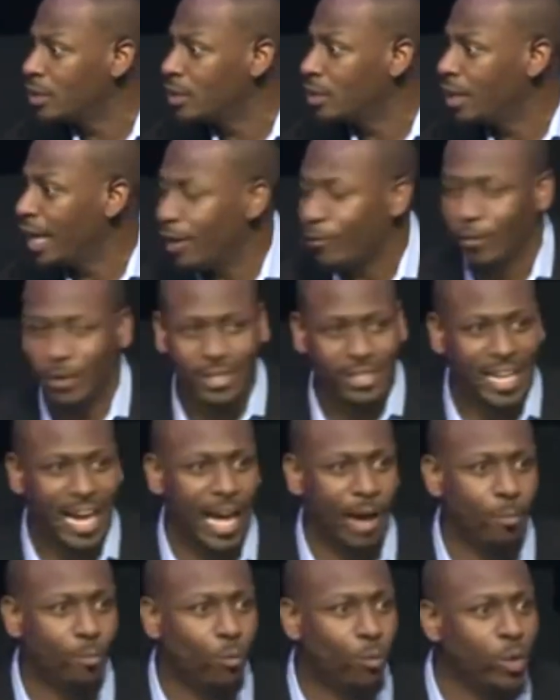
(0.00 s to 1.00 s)
Every
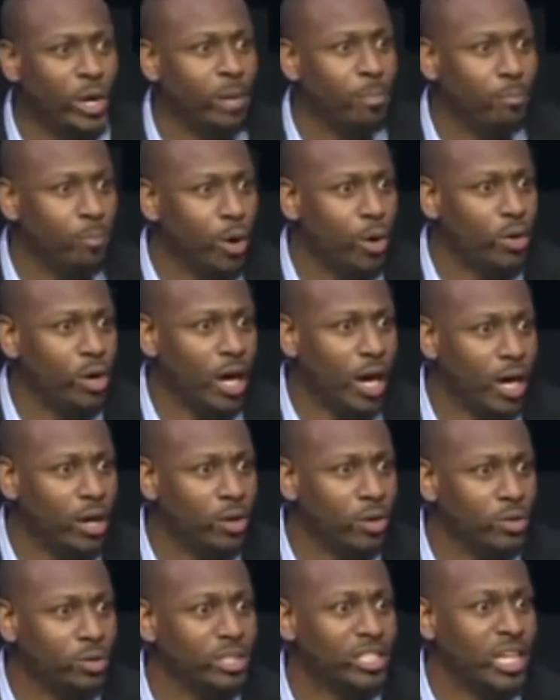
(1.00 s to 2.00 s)
time we broke
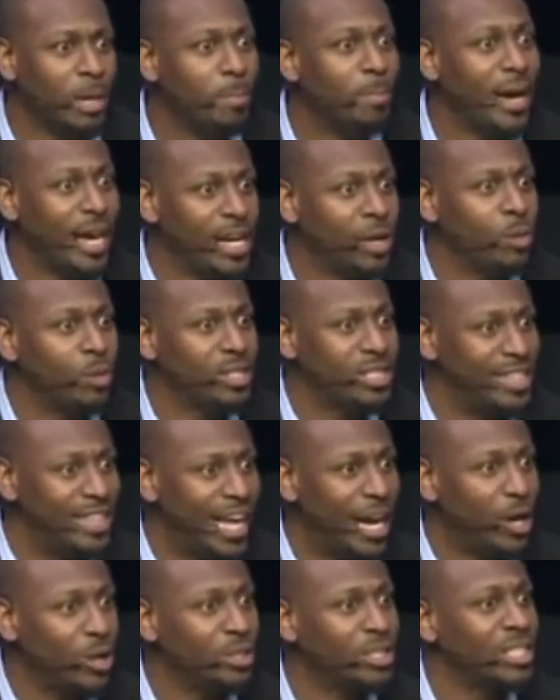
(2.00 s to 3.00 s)
huddle, somebody was
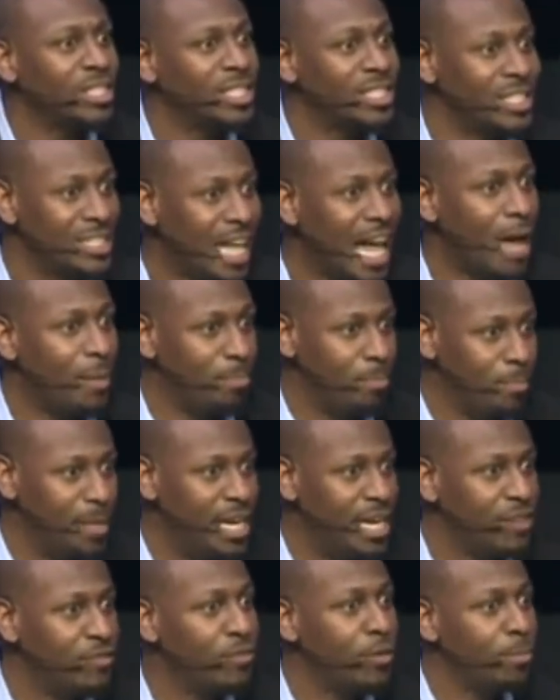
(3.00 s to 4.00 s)
there to stop
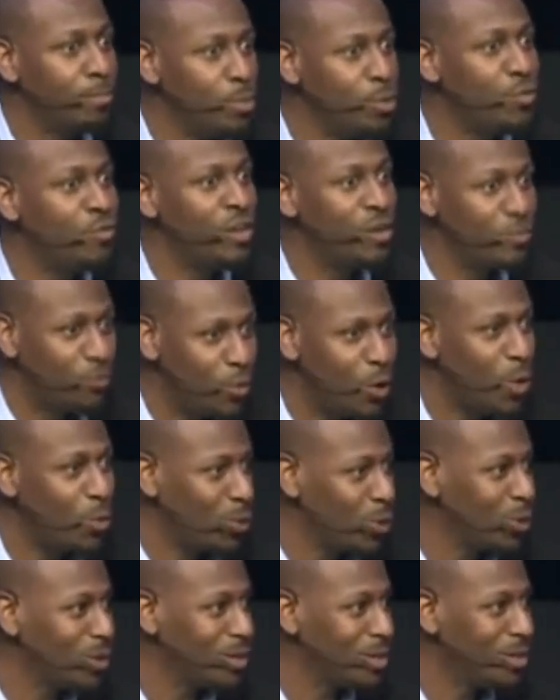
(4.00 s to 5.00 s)
me from moving
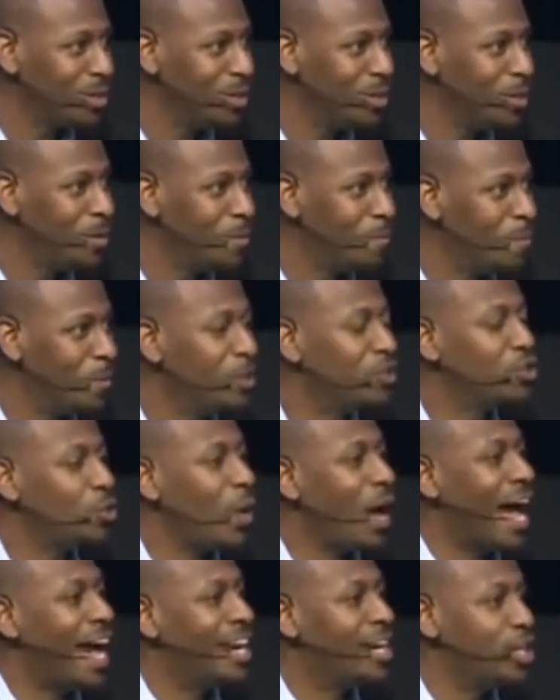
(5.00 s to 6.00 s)
forward.
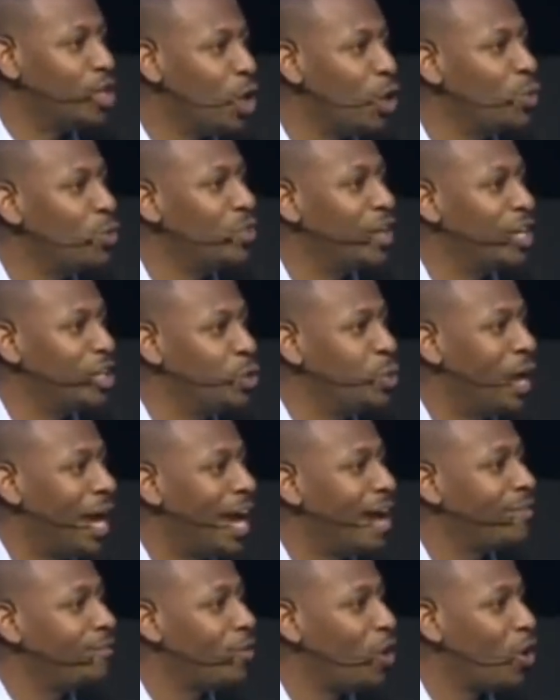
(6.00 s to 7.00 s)
So I know that you
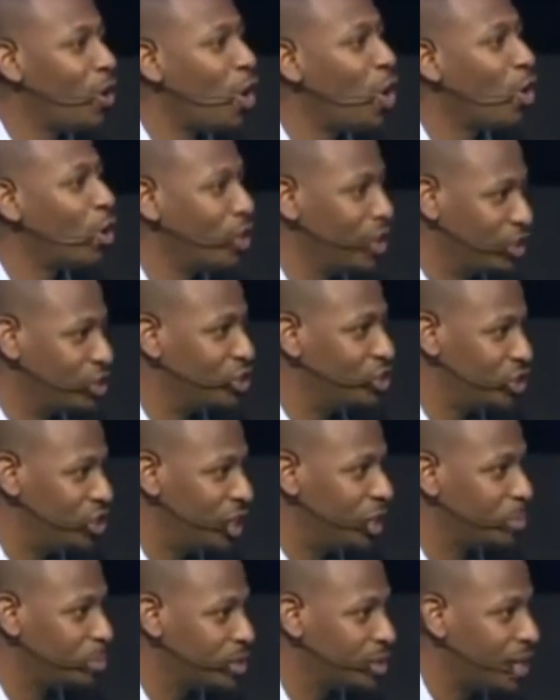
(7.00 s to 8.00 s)
have
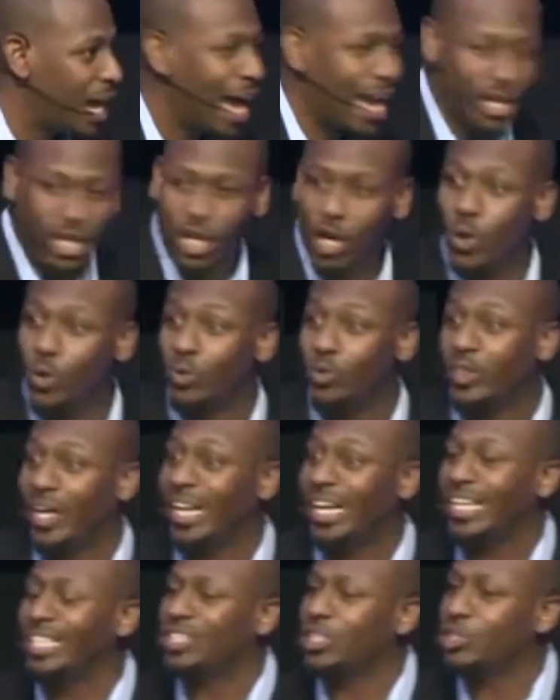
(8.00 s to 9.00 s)
hardships. I know
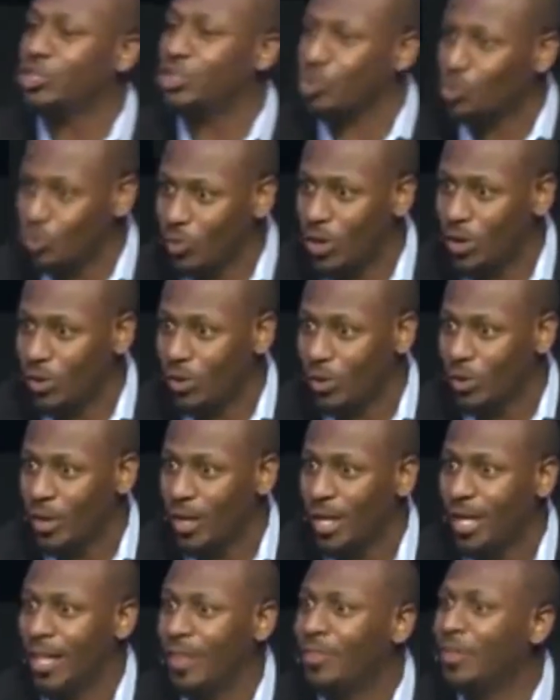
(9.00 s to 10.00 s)
that it's a struggle.
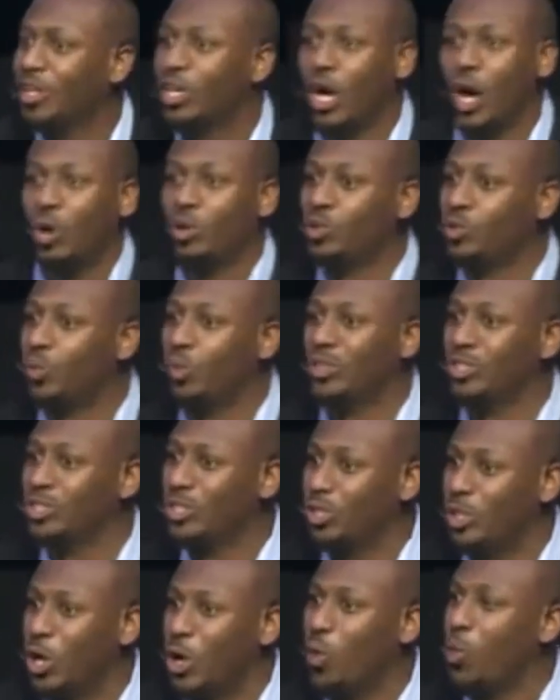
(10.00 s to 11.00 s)
The coach wants
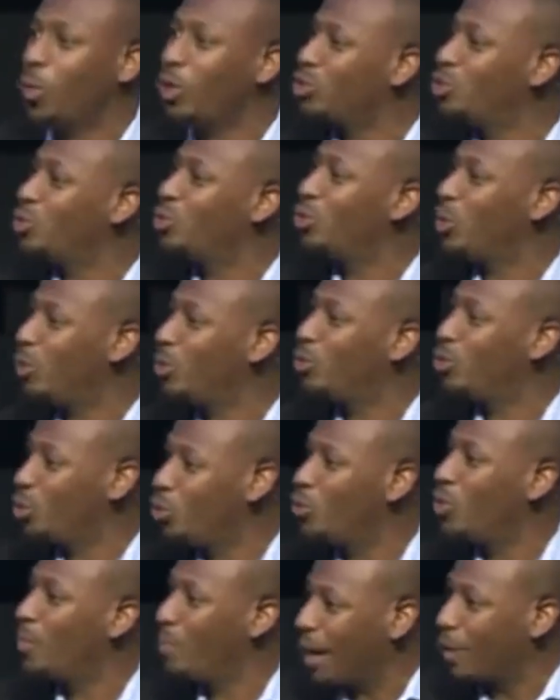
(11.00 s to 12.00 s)
to know what you're going to
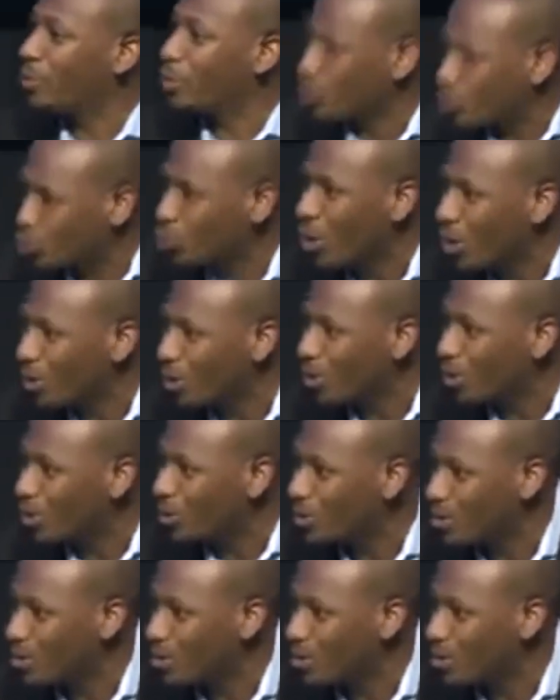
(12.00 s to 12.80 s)
do about the struggle.